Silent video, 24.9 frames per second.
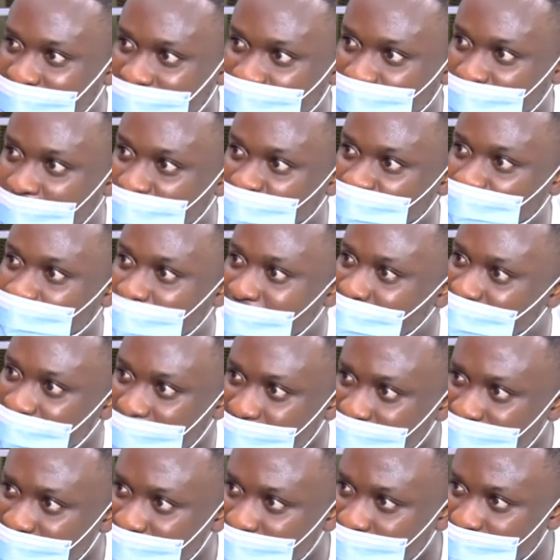or outmatch
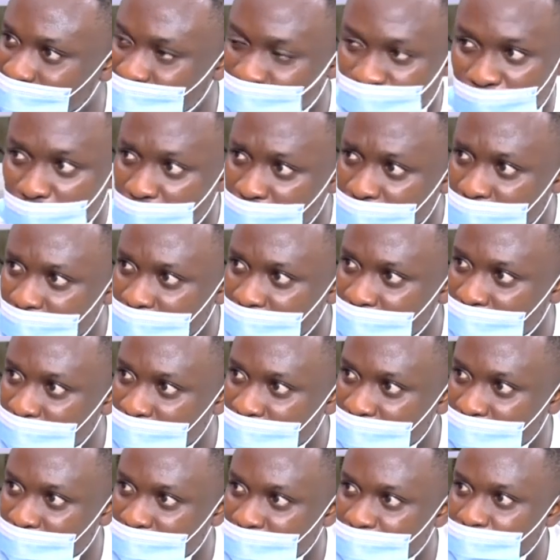us. No,
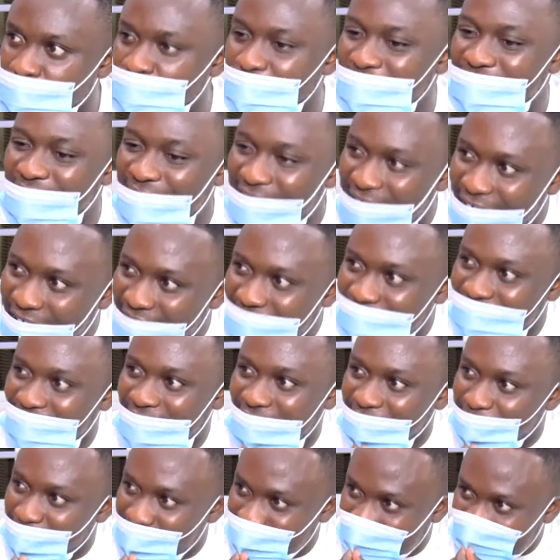we had
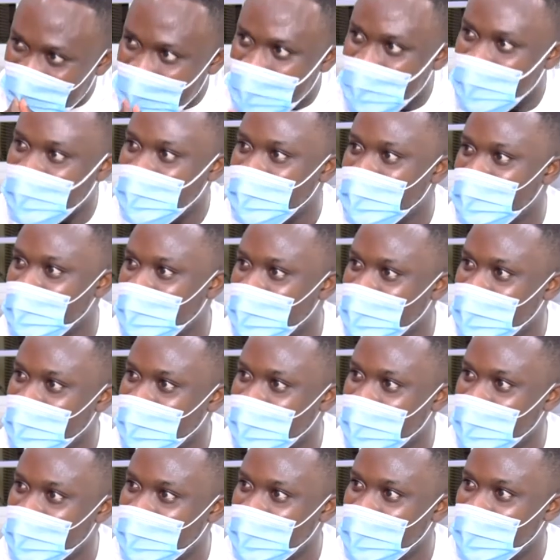our day.
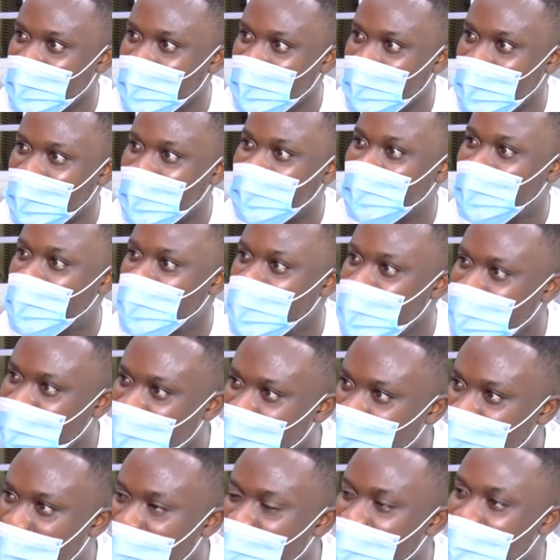Is the
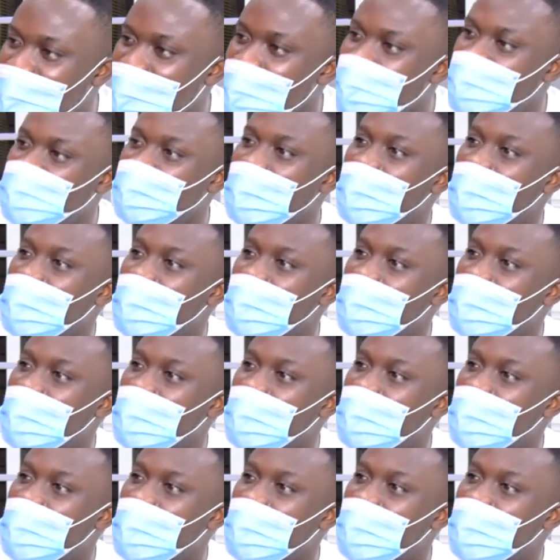reason why we came to a